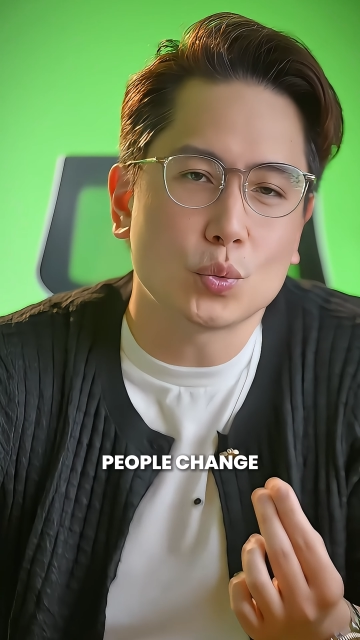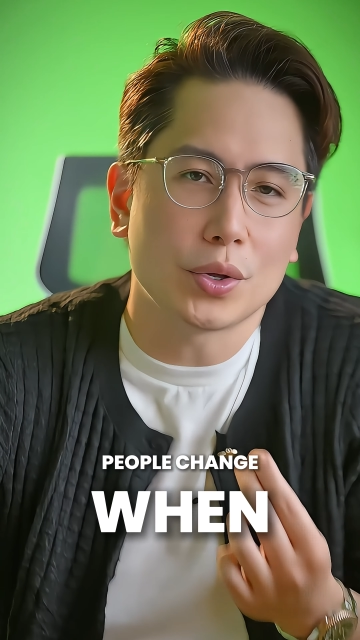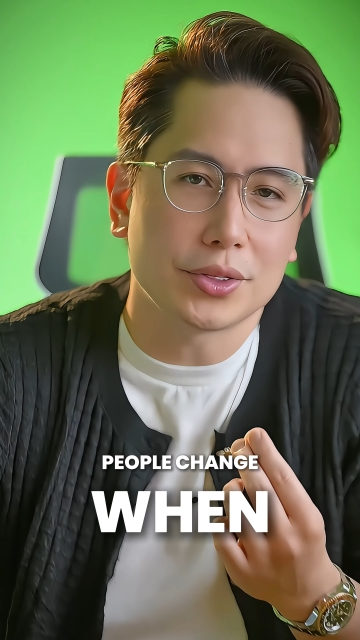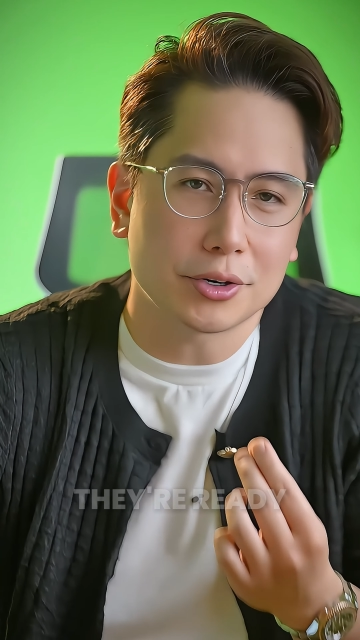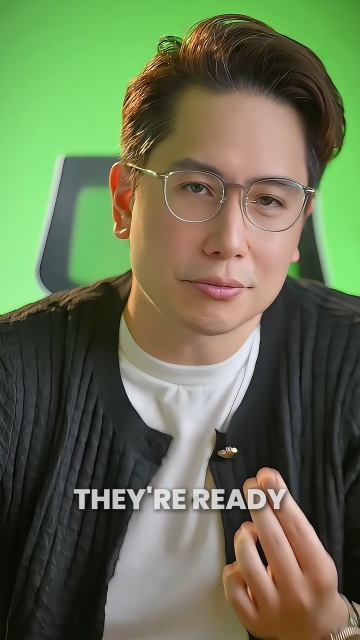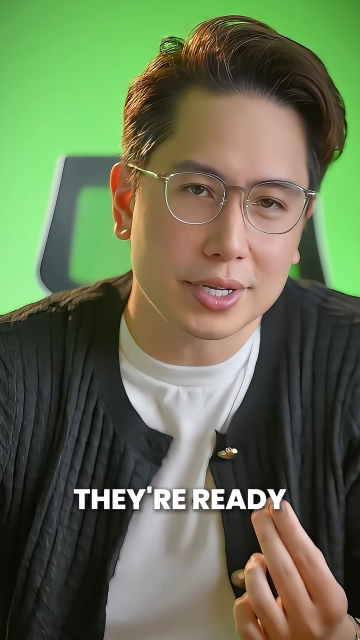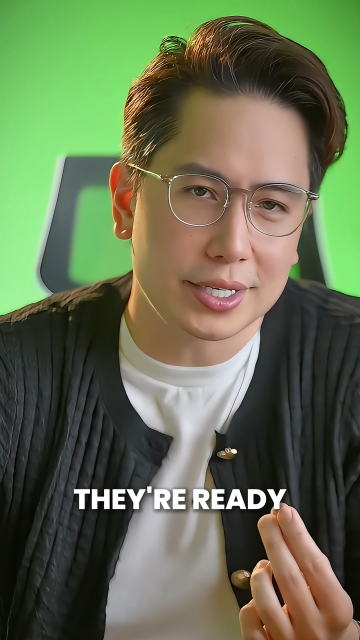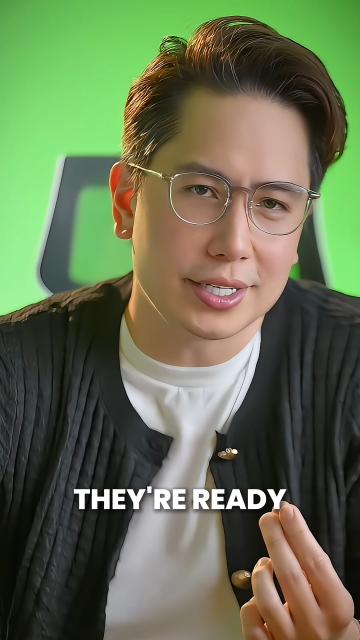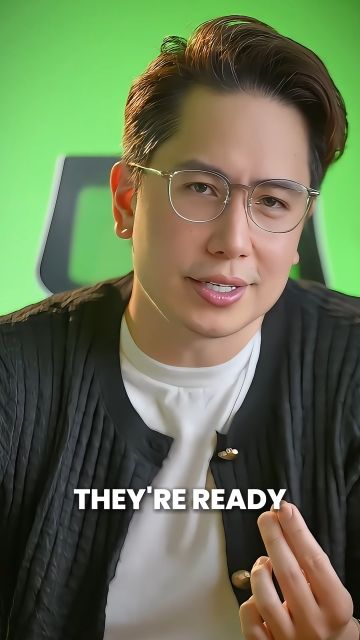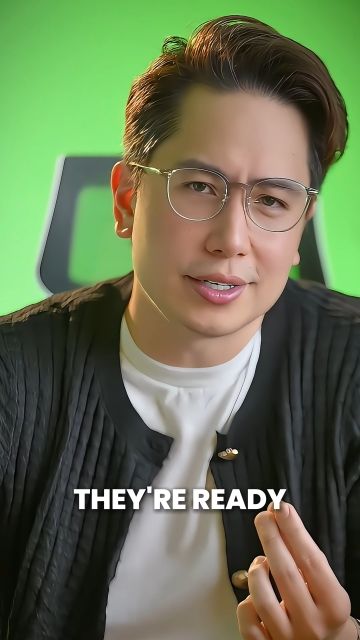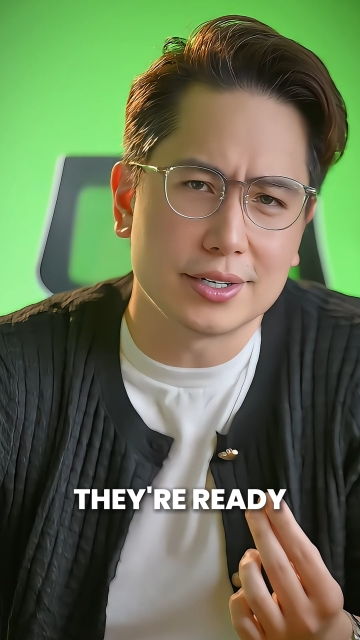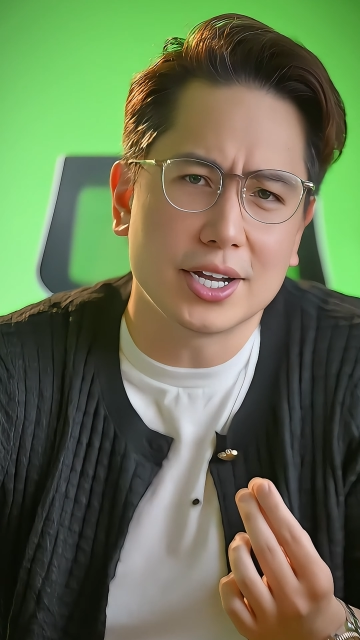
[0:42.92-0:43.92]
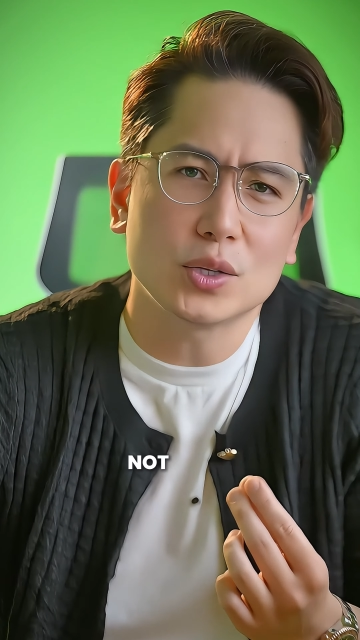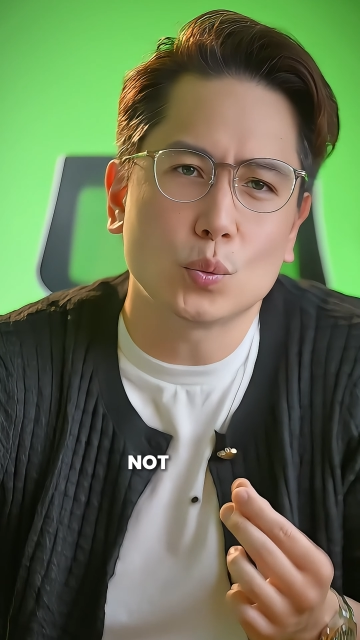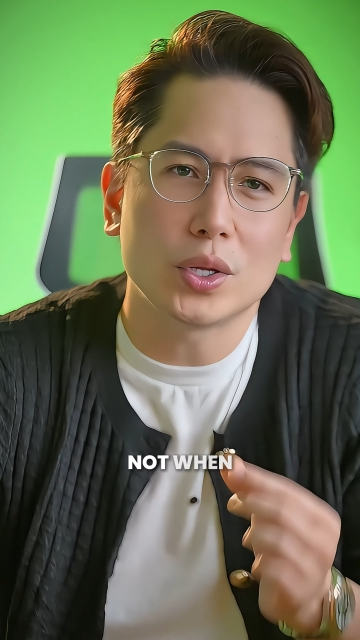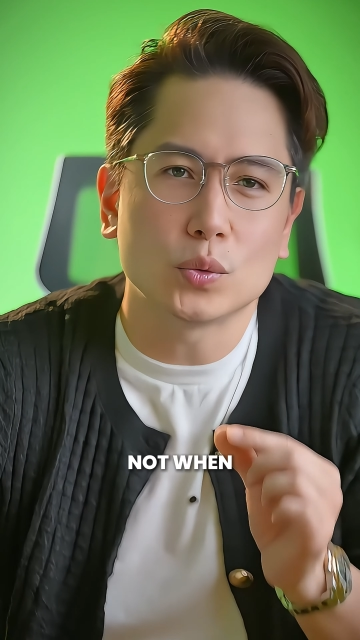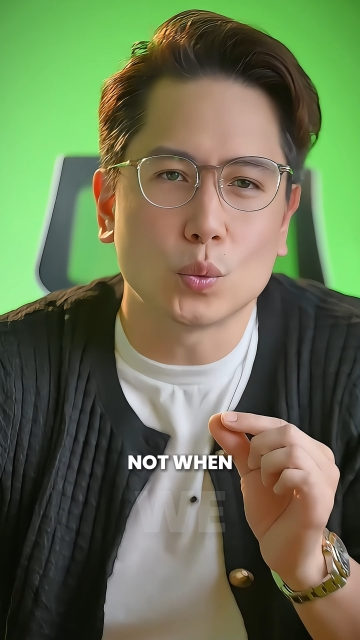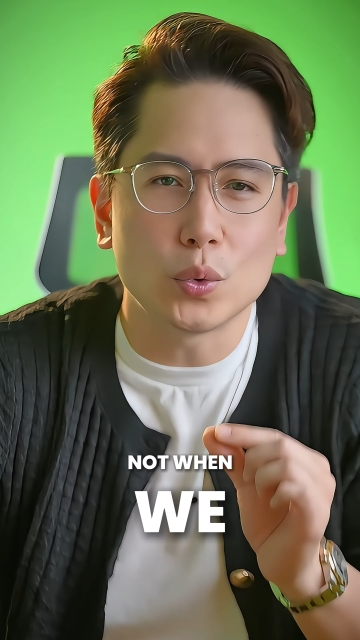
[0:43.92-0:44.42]
when they're ready, not
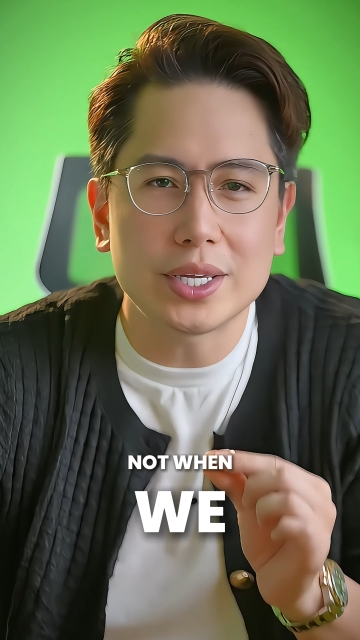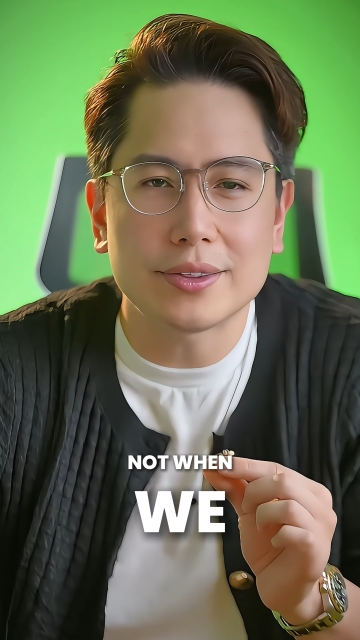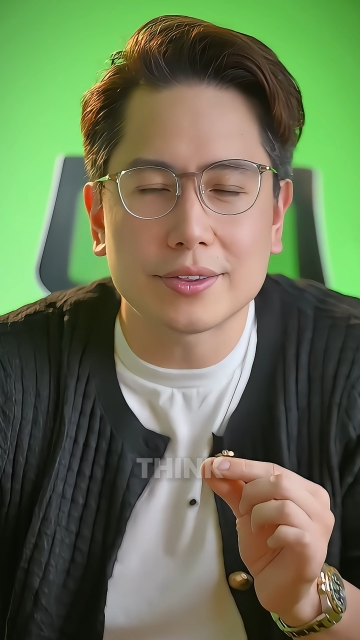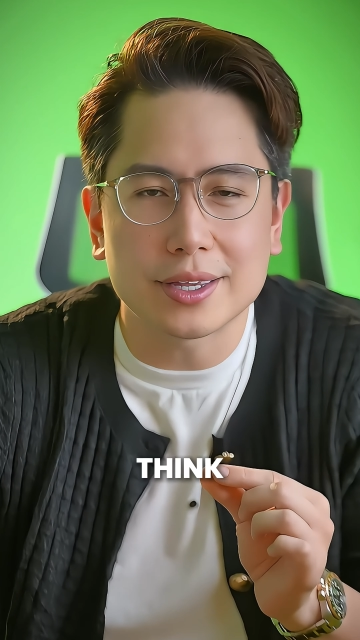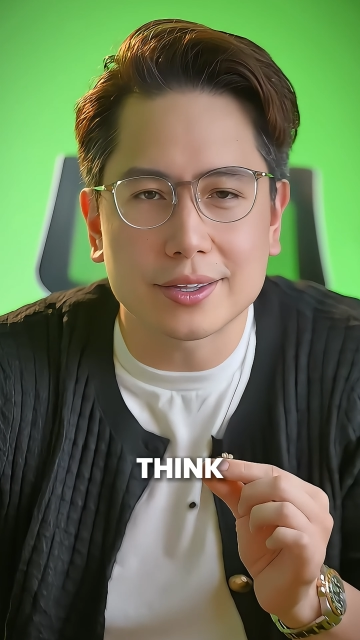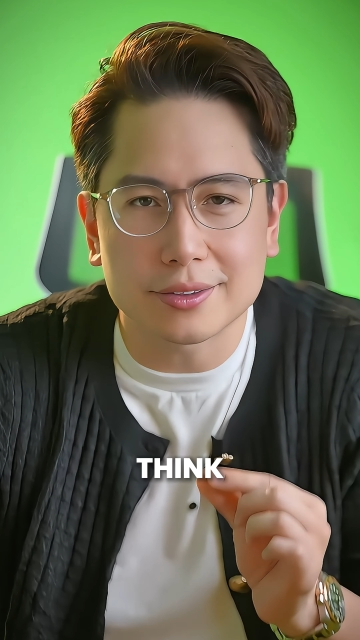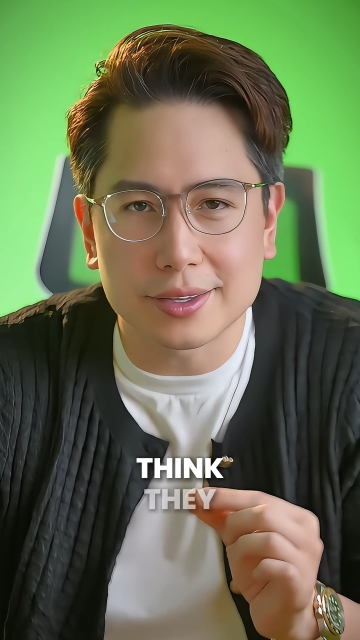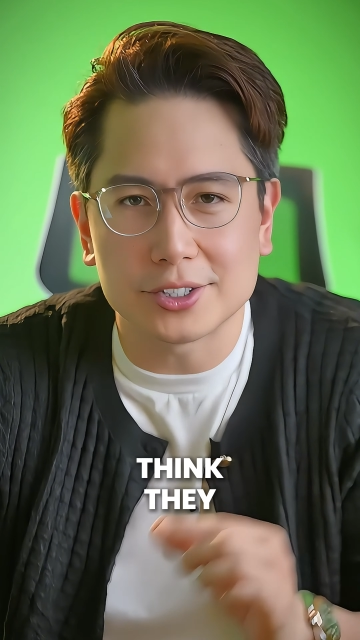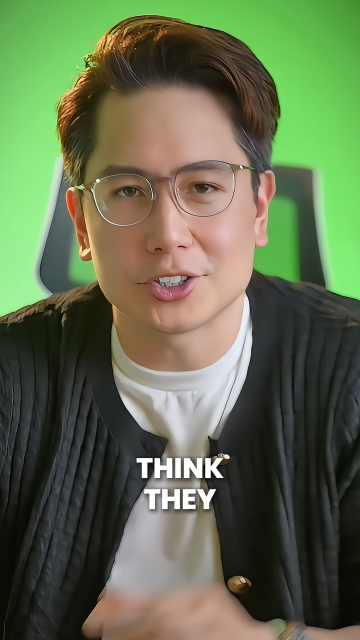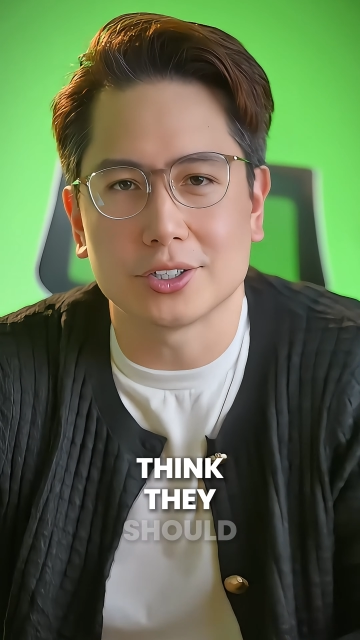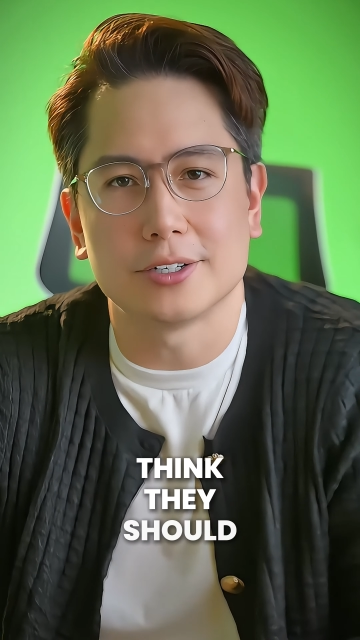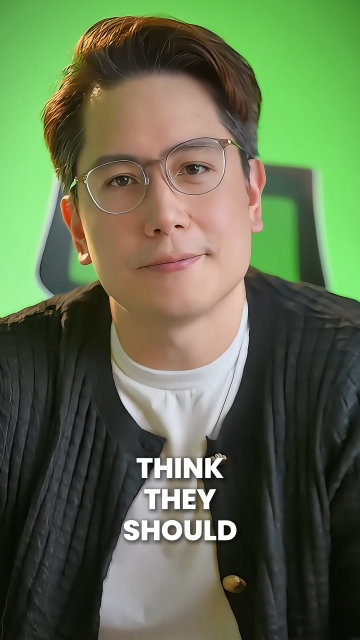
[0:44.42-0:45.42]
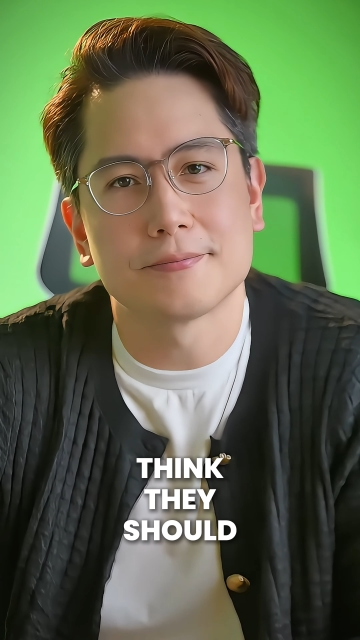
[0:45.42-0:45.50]
when we think they should.